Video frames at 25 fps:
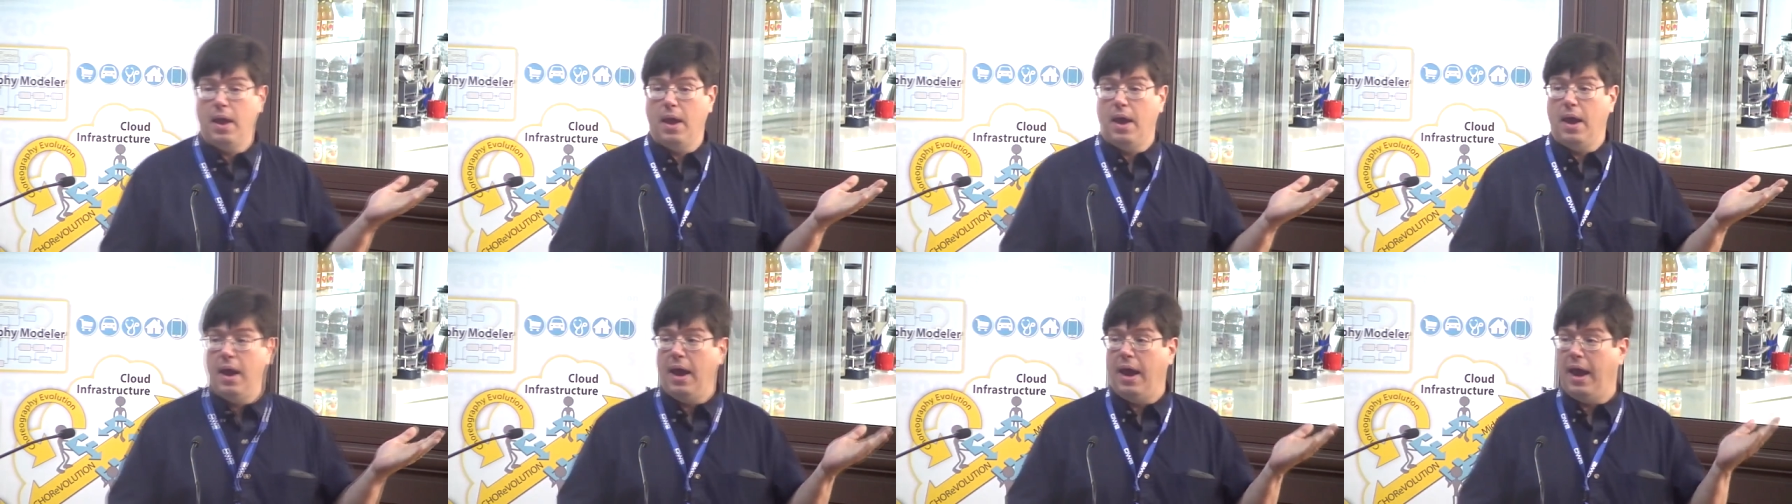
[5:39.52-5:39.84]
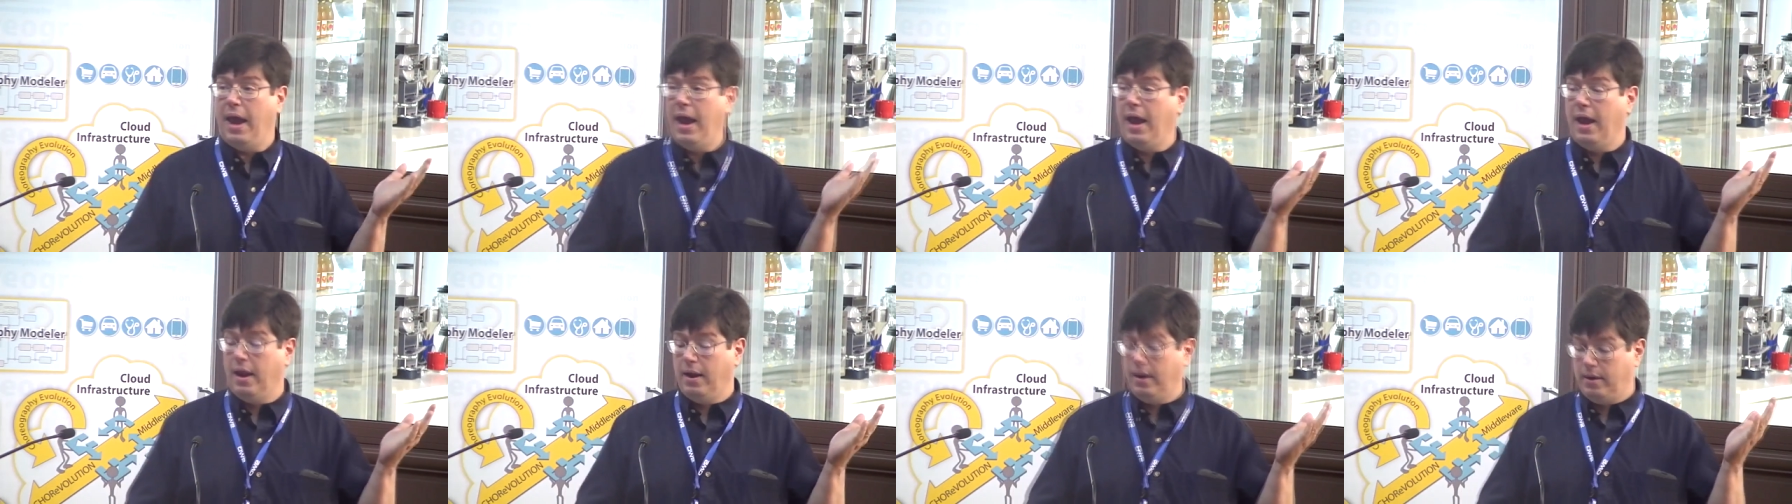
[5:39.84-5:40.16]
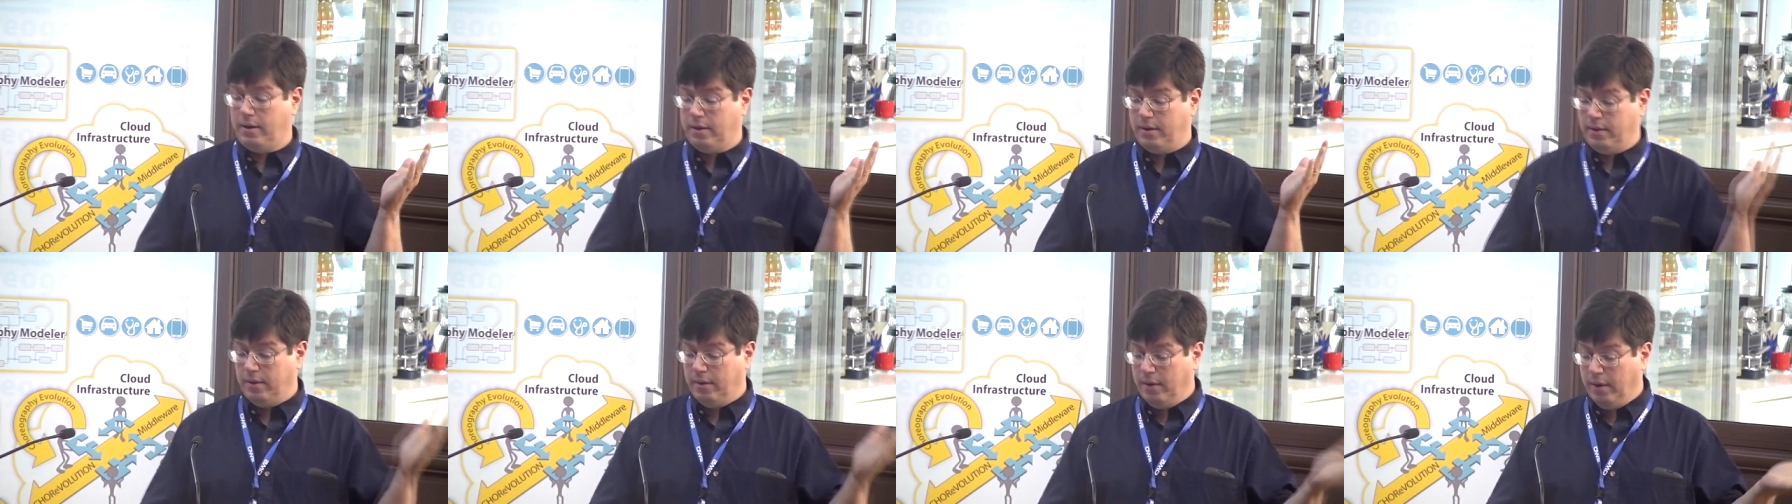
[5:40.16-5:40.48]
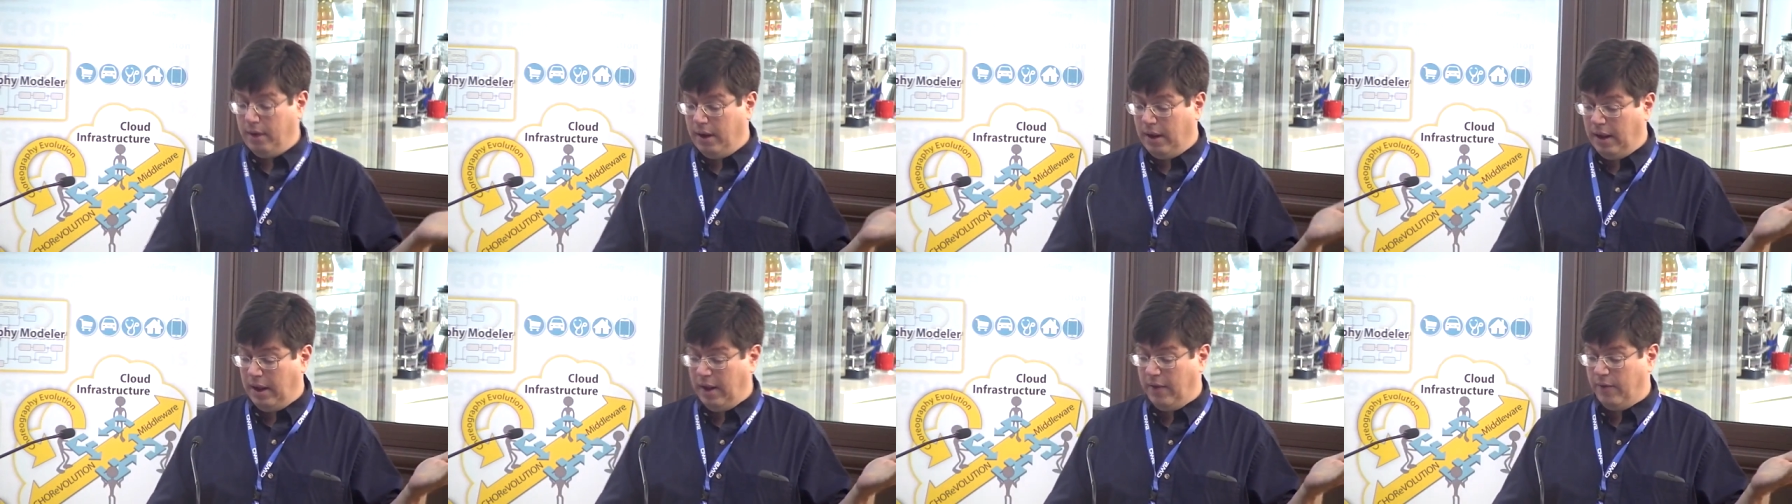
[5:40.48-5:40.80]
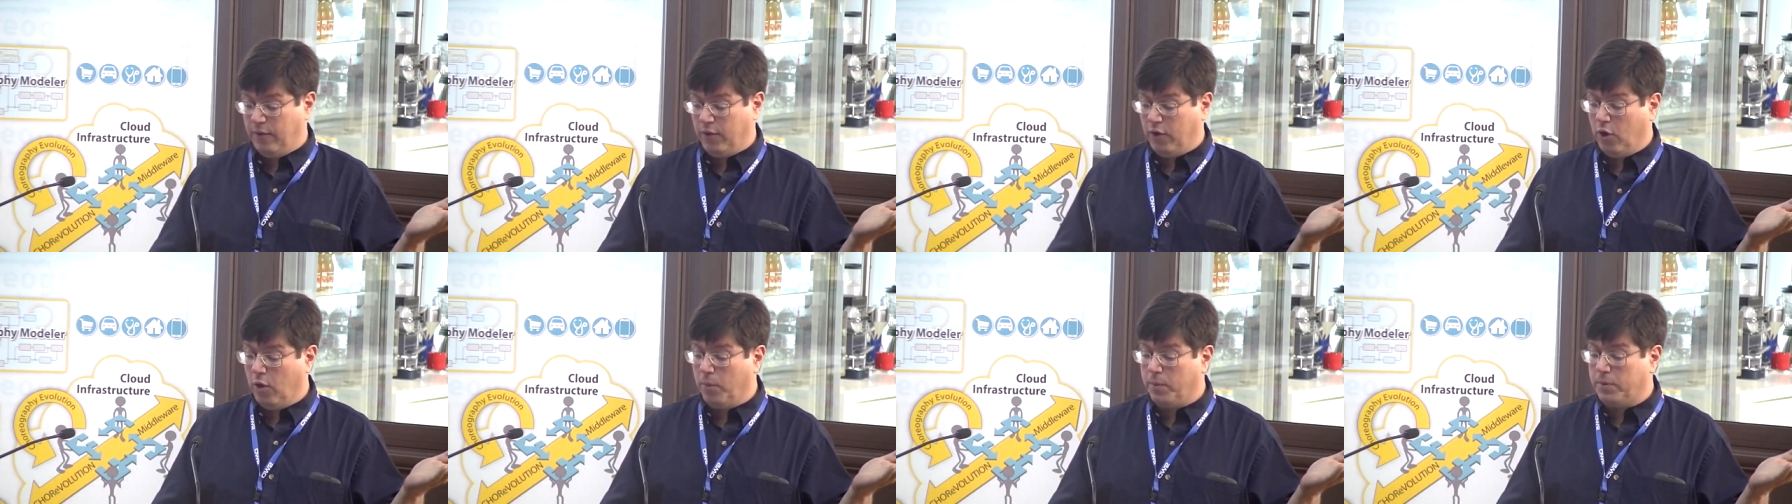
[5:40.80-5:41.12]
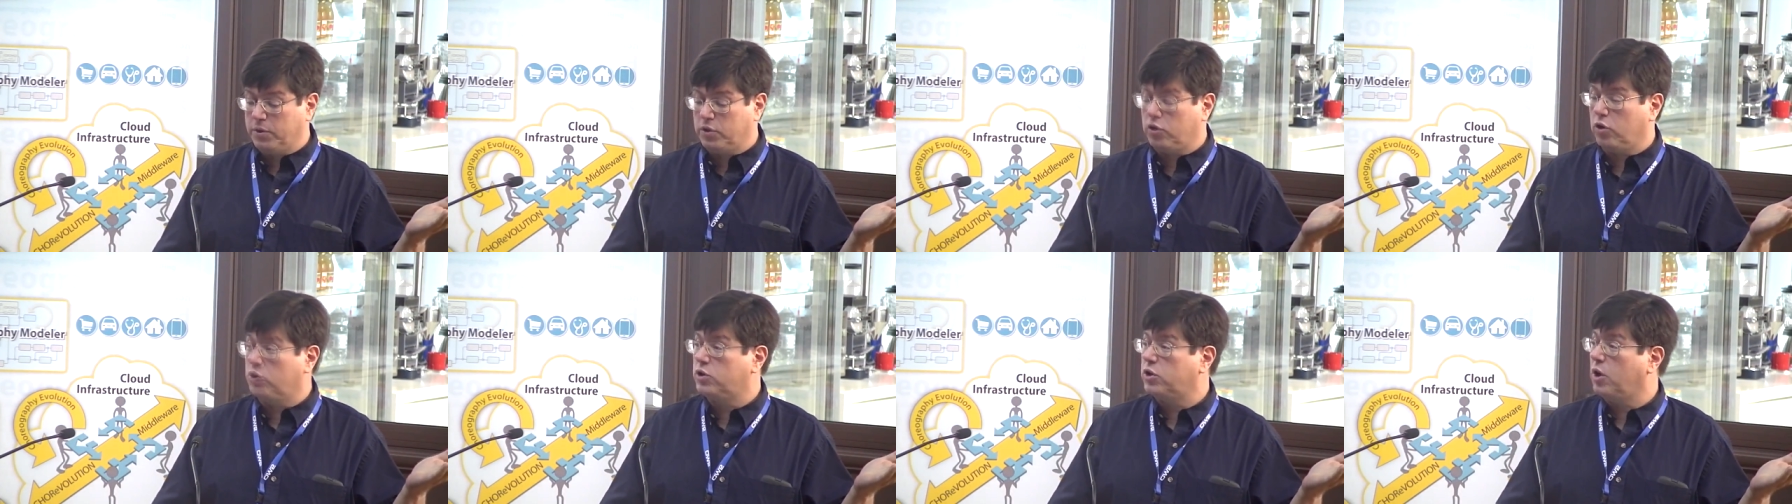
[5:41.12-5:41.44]
And if an open
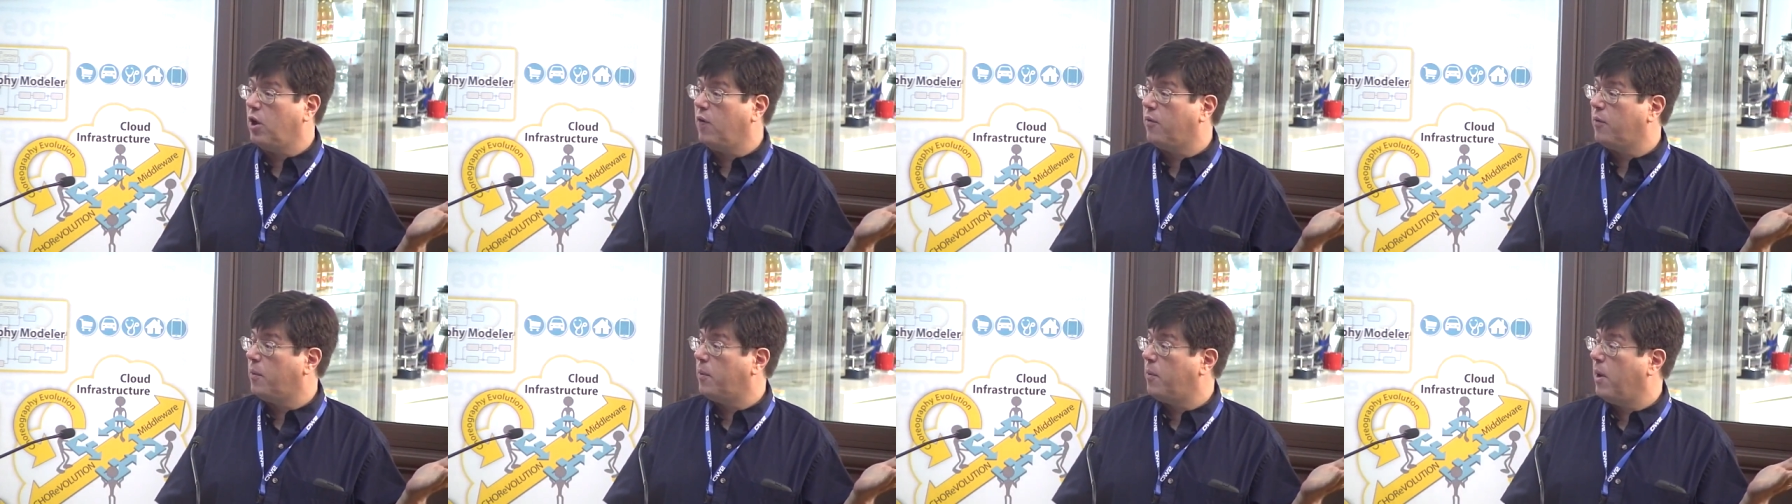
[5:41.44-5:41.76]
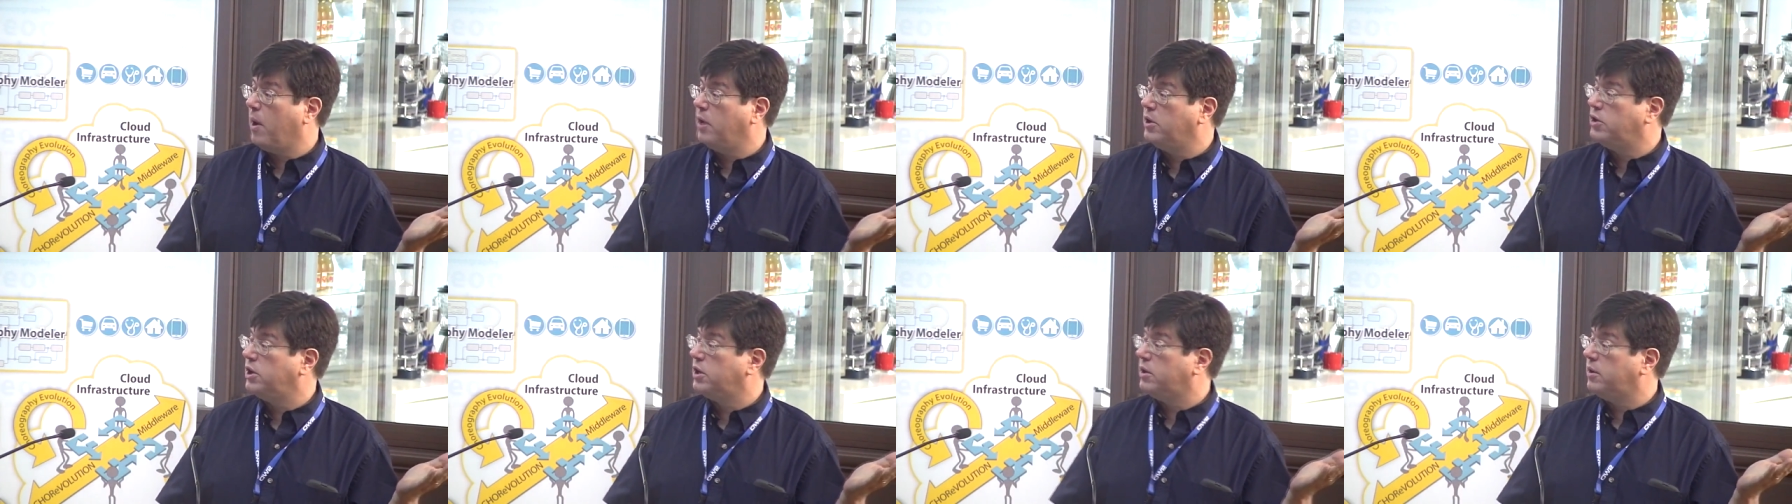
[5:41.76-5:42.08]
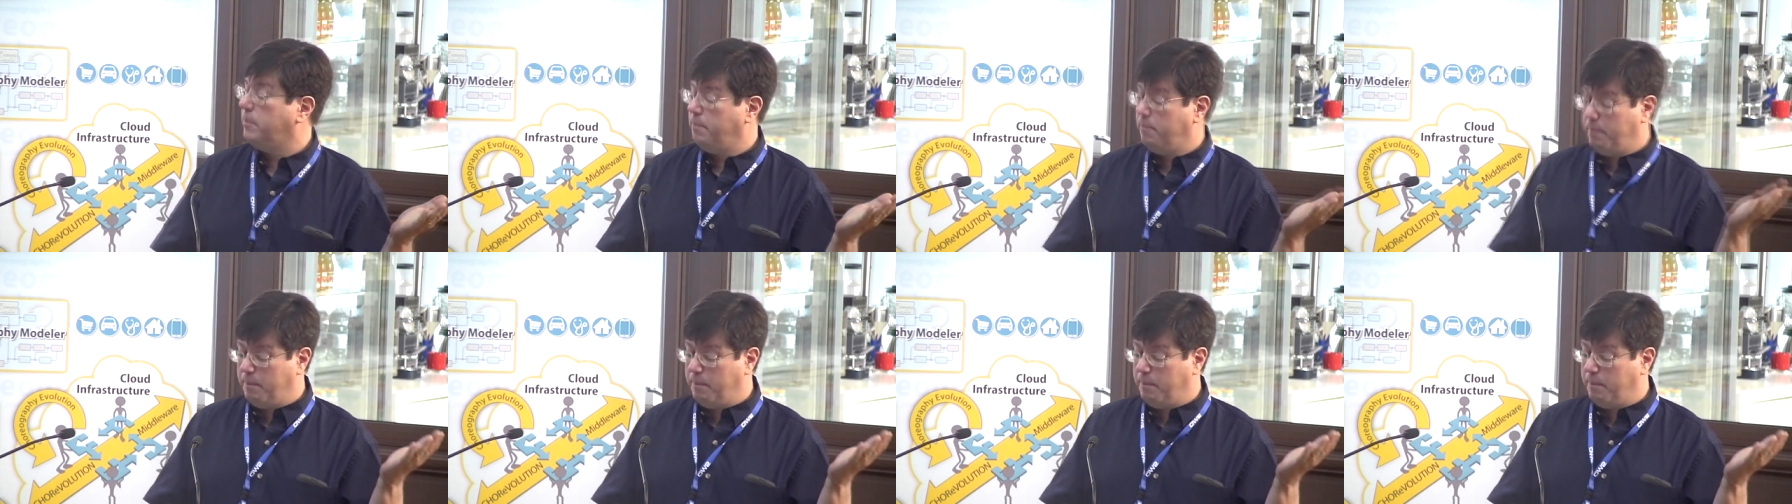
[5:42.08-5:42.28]
source software project